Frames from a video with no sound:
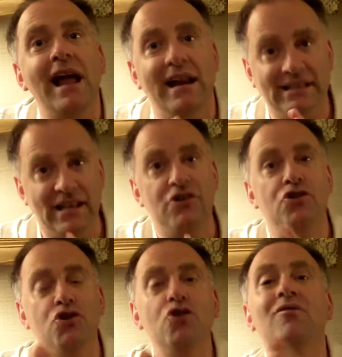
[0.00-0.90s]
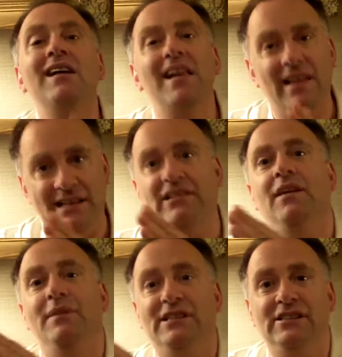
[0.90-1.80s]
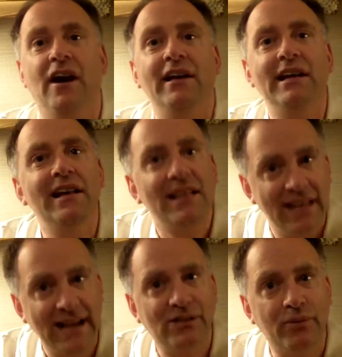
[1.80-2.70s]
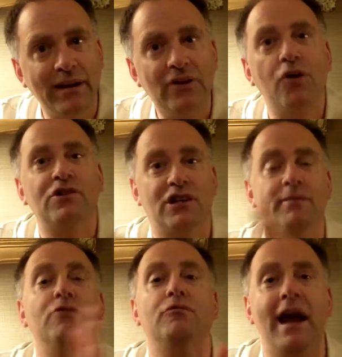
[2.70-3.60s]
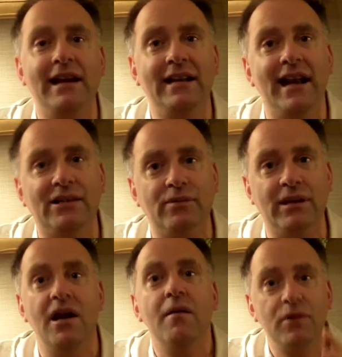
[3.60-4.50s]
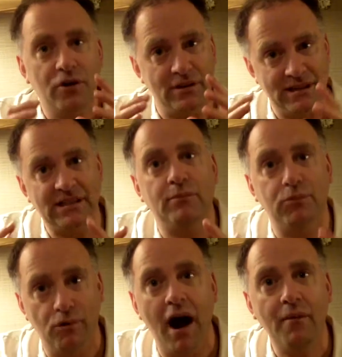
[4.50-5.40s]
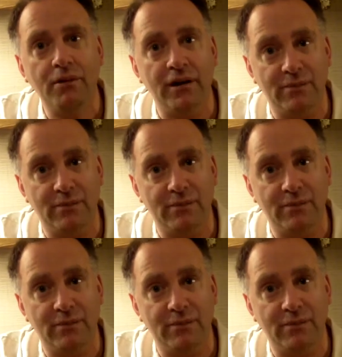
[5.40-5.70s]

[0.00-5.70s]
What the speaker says: and you knew that it's going to be sunny next week or it's going to be raining next week because it's a barometer.